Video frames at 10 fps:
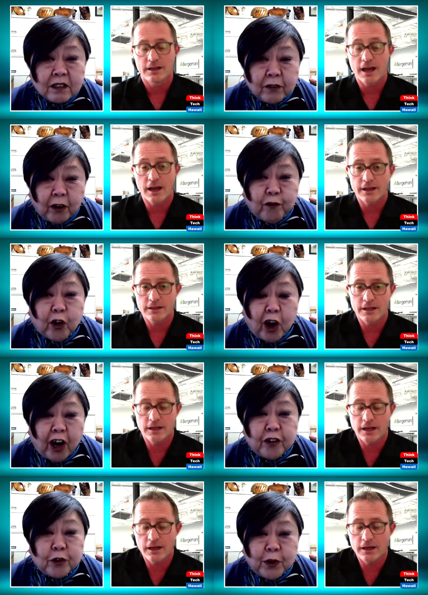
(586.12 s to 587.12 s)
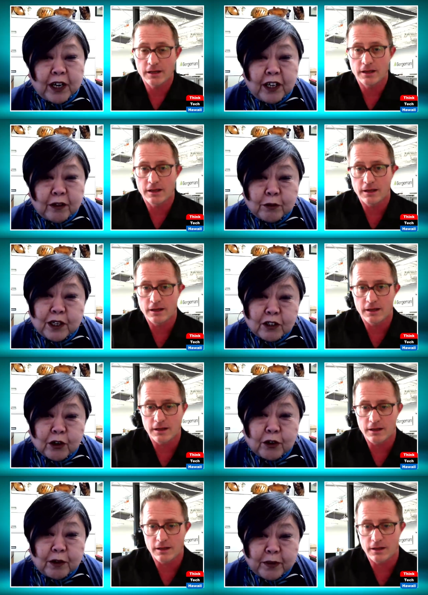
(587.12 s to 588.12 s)
Speaker 1: Yeah, it, for our twenty-three
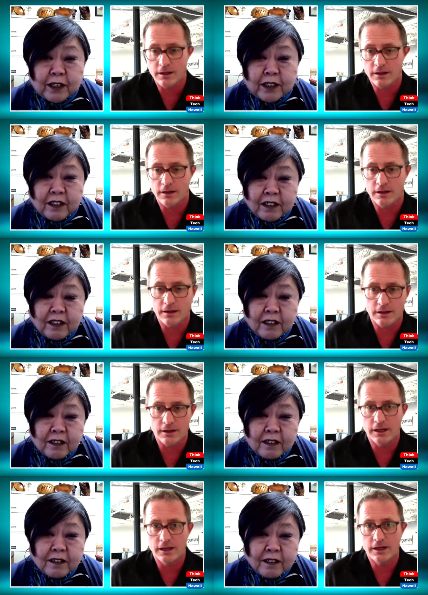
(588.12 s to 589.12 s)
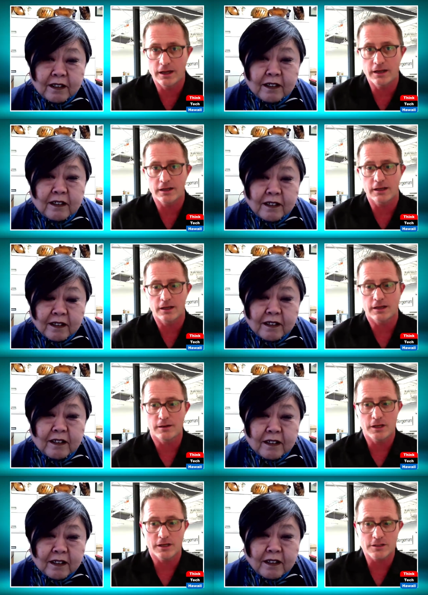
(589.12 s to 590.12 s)
story building.
Speaker 2: And, and it, it
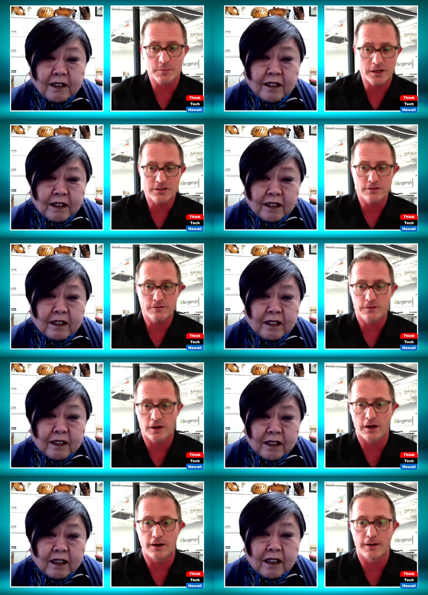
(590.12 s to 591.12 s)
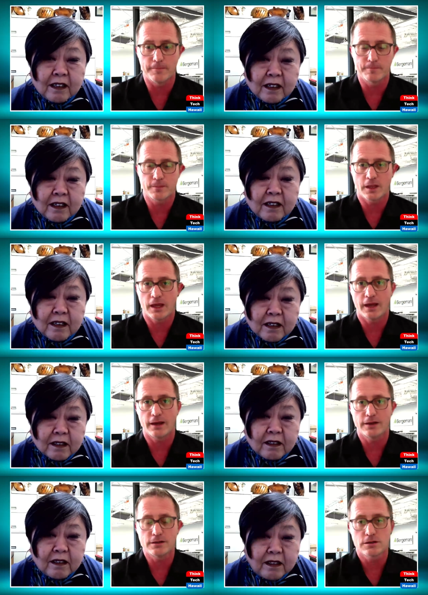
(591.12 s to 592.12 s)
can be expensive. Um,
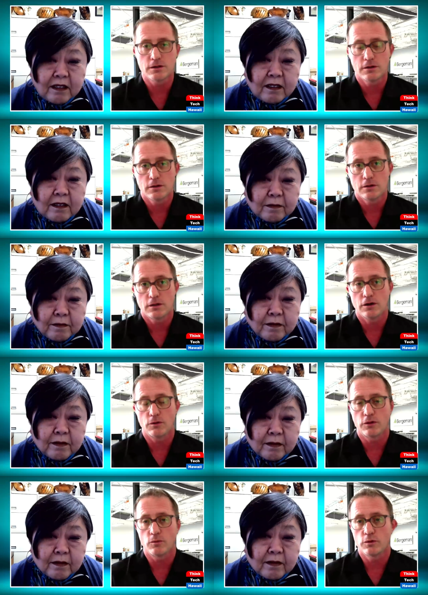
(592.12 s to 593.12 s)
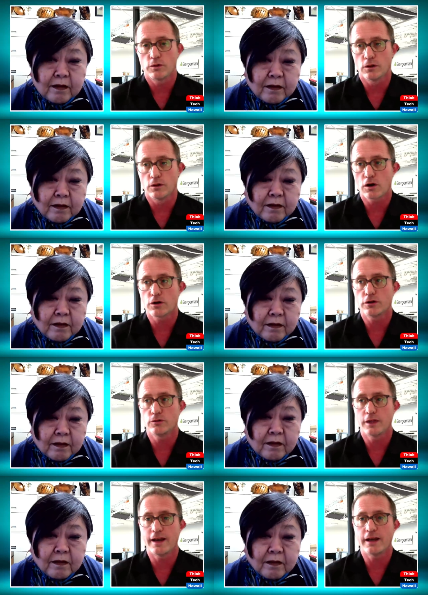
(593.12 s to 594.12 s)
and, you know, the, the longer
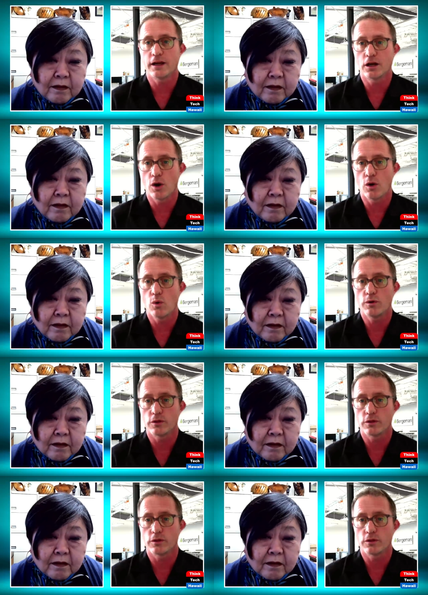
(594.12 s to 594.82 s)
you let it go,